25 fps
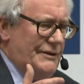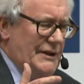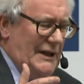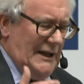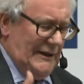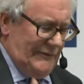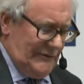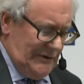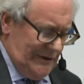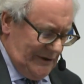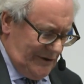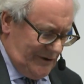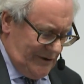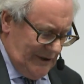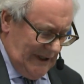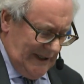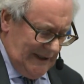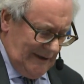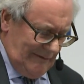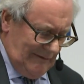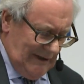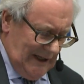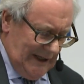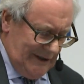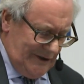to have good
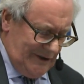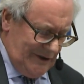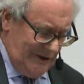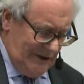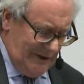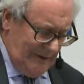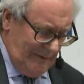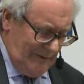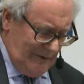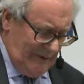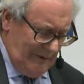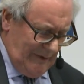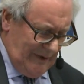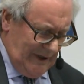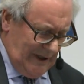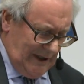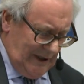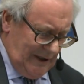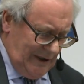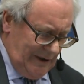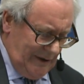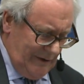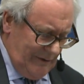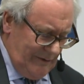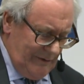trading relationships with the
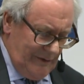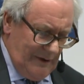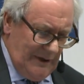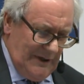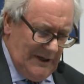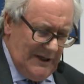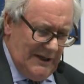EU?